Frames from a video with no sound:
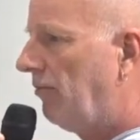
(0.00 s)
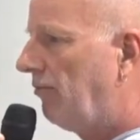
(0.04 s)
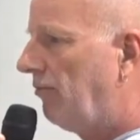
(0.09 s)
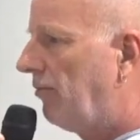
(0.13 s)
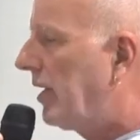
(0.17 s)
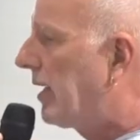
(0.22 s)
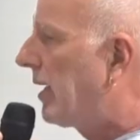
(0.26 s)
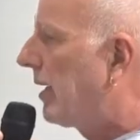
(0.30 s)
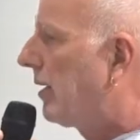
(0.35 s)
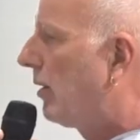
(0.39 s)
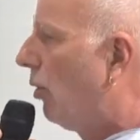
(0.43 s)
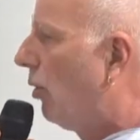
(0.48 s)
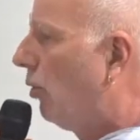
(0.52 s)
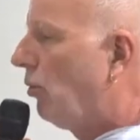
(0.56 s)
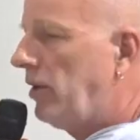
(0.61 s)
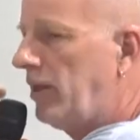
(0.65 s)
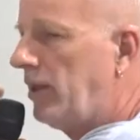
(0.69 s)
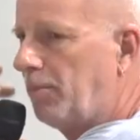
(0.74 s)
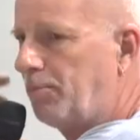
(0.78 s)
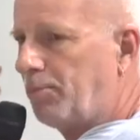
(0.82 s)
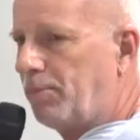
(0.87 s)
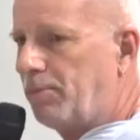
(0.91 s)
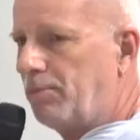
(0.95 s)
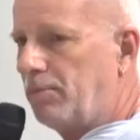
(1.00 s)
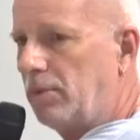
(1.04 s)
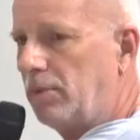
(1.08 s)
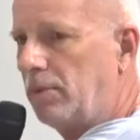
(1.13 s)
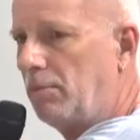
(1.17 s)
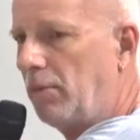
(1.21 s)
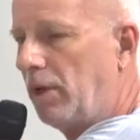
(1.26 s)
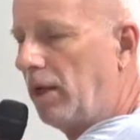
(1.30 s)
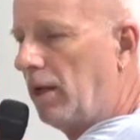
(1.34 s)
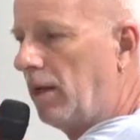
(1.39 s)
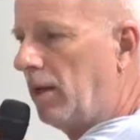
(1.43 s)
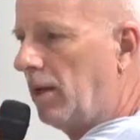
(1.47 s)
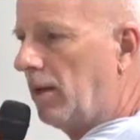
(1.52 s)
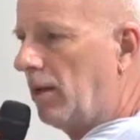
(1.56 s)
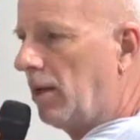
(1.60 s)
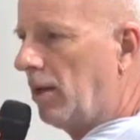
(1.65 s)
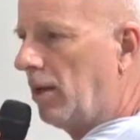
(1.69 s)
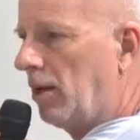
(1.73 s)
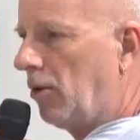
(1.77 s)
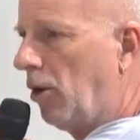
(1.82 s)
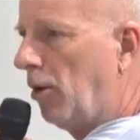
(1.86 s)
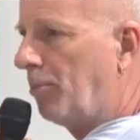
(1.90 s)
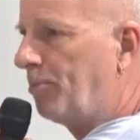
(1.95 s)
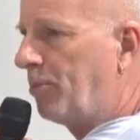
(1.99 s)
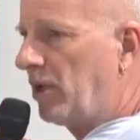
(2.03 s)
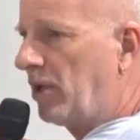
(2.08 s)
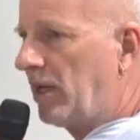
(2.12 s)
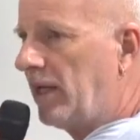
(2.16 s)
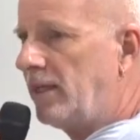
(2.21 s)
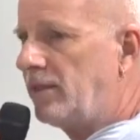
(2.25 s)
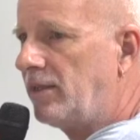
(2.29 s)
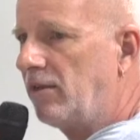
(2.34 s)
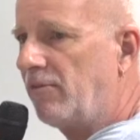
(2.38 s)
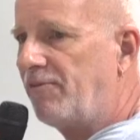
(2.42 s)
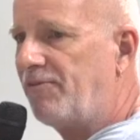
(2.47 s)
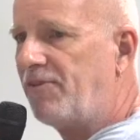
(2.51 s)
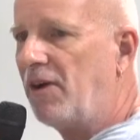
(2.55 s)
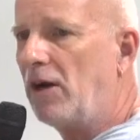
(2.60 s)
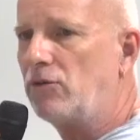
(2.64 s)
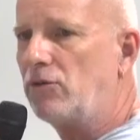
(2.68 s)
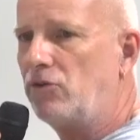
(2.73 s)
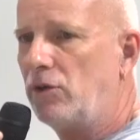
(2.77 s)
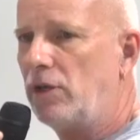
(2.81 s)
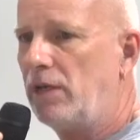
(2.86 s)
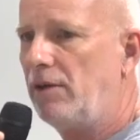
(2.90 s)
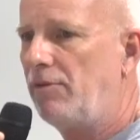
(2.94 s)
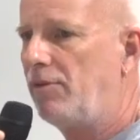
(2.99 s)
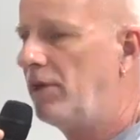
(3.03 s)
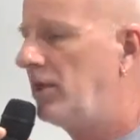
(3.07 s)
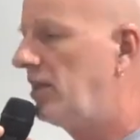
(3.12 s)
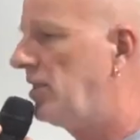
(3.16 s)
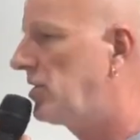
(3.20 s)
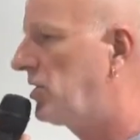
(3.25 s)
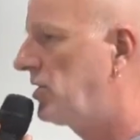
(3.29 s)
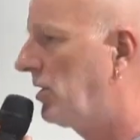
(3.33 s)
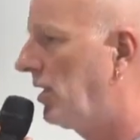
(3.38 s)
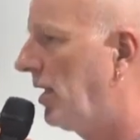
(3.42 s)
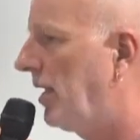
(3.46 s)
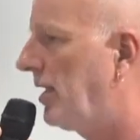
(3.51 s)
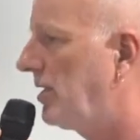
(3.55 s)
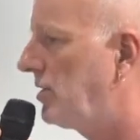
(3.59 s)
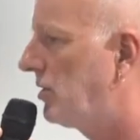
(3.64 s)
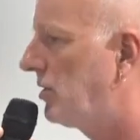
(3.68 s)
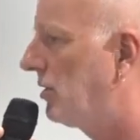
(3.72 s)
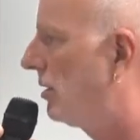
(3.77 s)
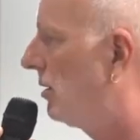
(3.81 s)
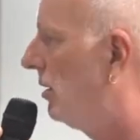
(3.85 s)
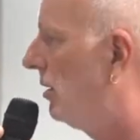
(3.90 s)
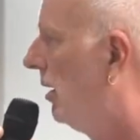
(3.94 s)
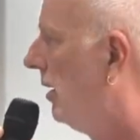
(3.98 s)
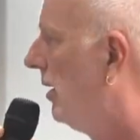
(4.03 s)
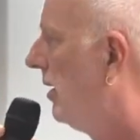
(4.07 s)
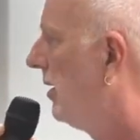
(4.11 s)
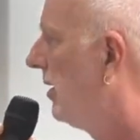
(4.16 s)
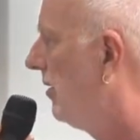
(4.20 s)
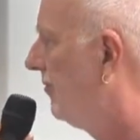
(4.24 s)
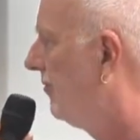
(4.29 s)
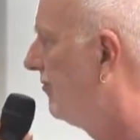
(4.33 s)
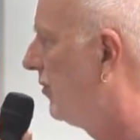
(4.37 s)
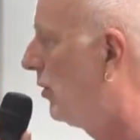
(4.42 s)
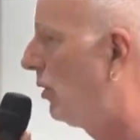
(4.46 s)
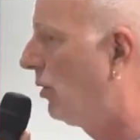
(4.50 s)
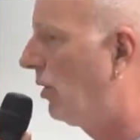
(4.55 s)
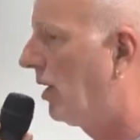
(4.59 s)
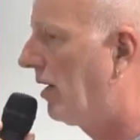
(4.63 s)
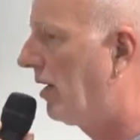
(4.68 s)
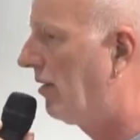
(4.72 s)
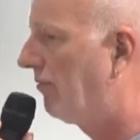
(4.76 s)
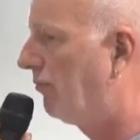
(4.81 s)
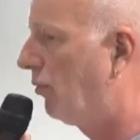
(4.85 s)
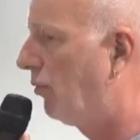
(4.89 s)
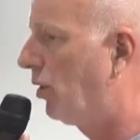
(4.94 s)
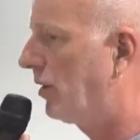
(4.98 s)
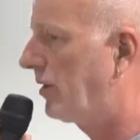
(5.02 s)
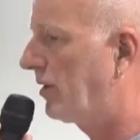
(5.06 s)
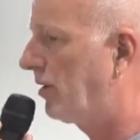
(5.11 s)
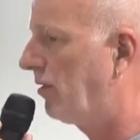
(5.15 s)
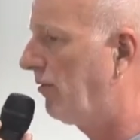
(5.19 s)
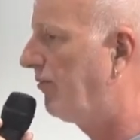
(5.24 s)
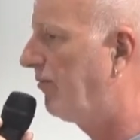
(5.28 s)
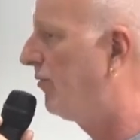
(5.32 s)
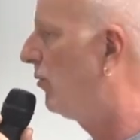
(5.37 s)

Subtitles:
We can only operate a factory with distillation if you have water